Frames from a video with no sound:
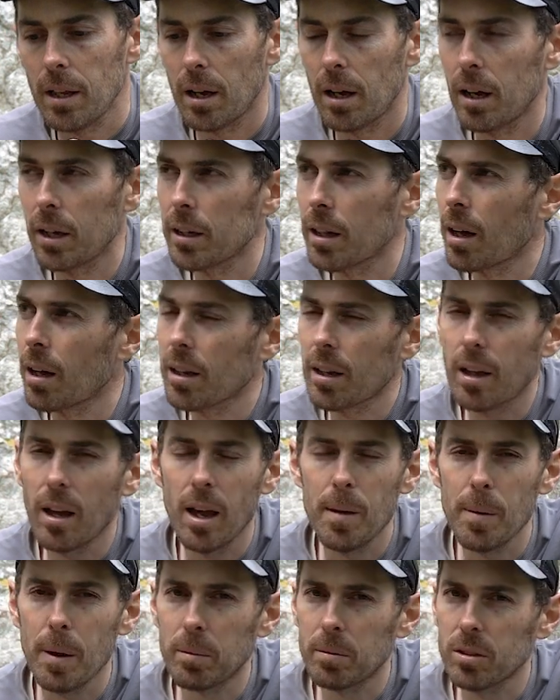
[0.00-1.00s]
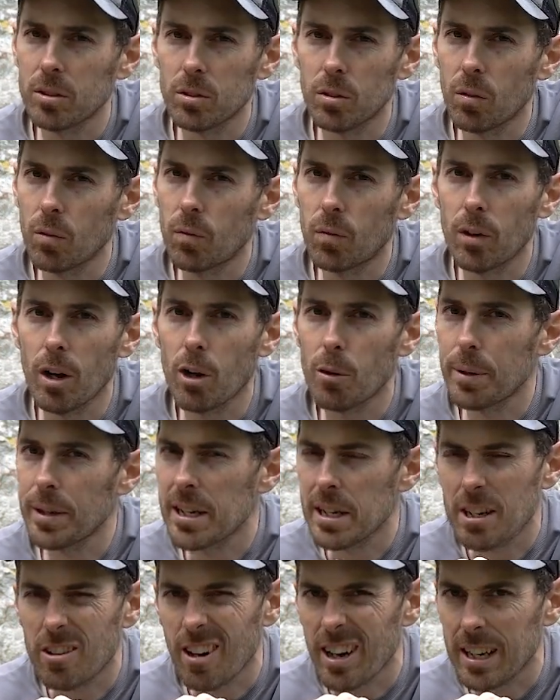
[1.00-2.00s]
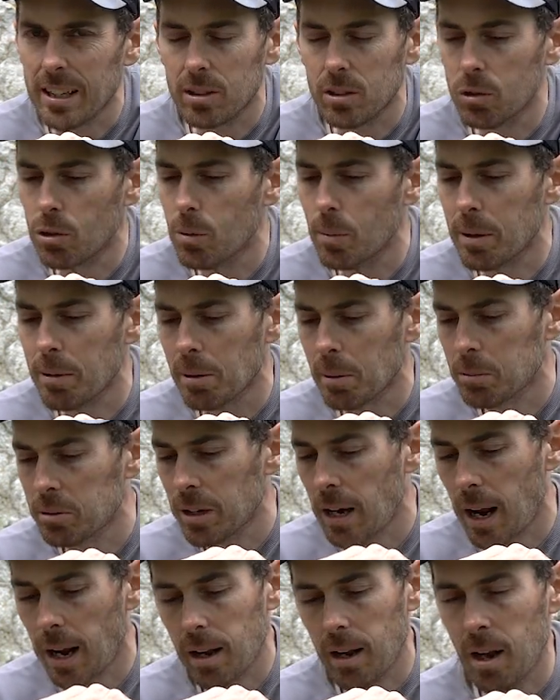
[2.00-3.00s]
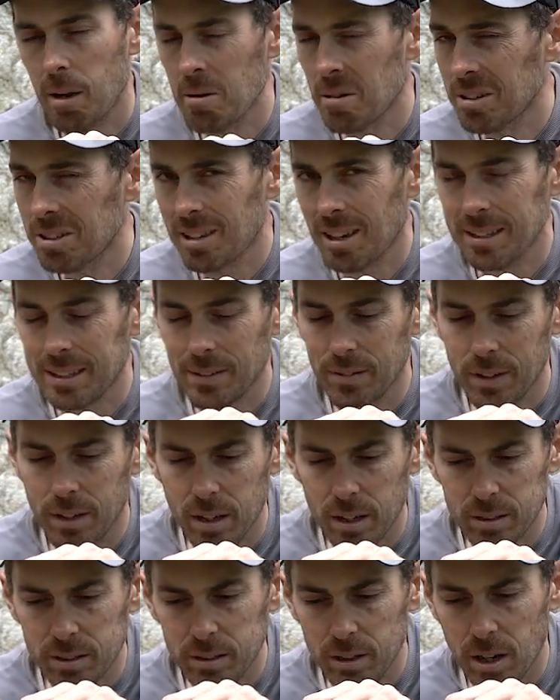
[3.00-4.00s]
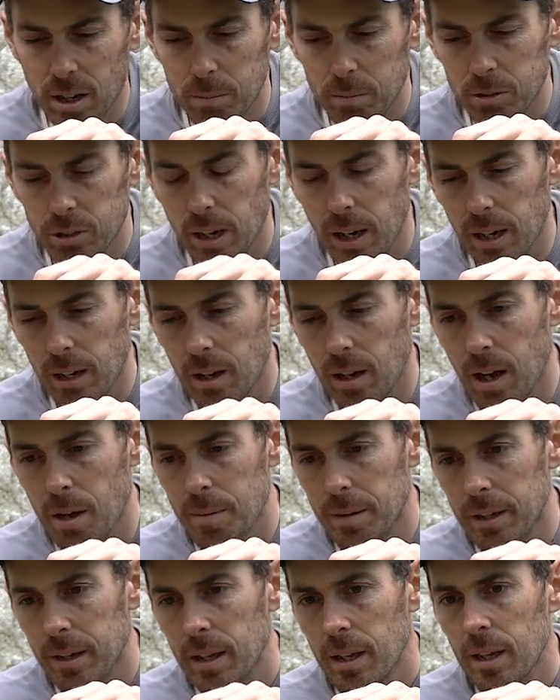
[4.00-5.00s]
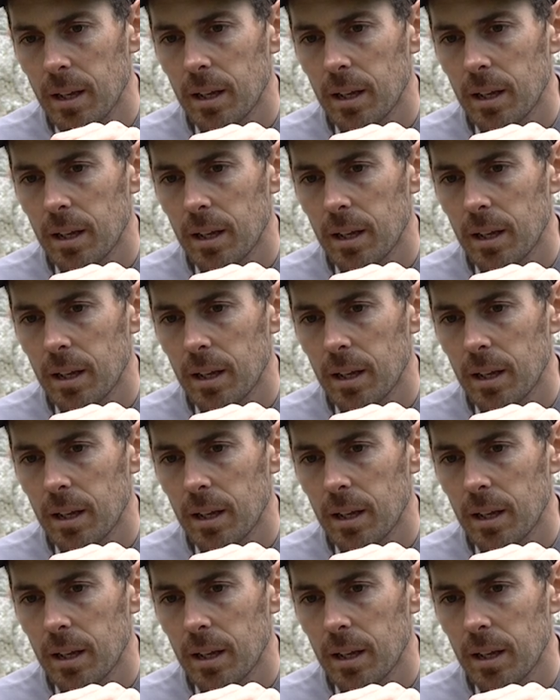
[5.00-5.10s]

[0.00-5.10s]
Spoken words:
I climb up to sort of lowy grades normally when I'm trad climbing. I just like to have a nice time trad climbing.